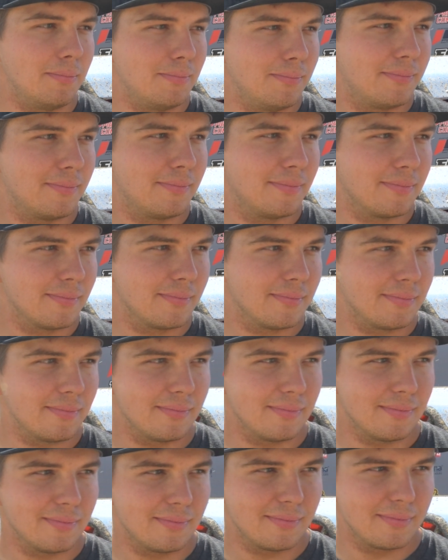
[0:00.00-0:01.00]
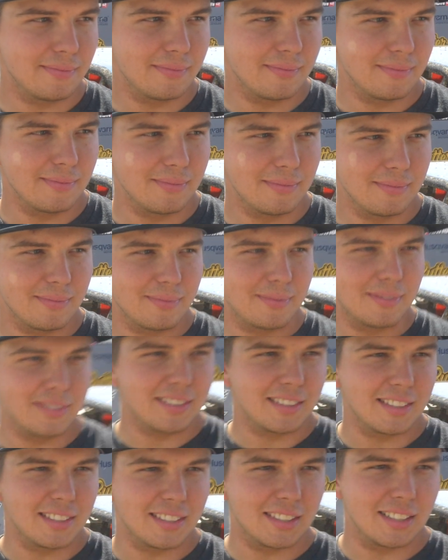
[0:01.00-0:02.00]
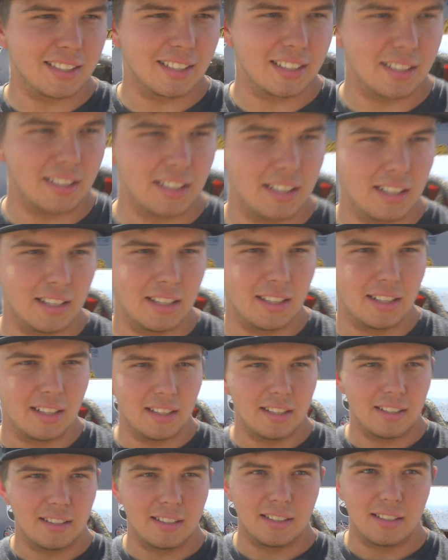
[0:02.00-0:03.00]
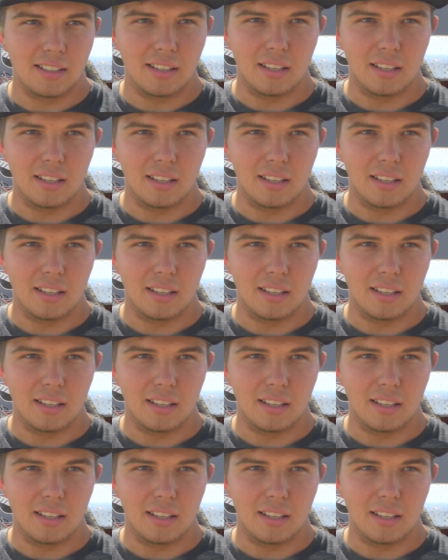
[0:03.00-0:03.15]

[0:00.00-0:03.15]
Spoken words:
How freaking stoked are you right now to be on the podium up here?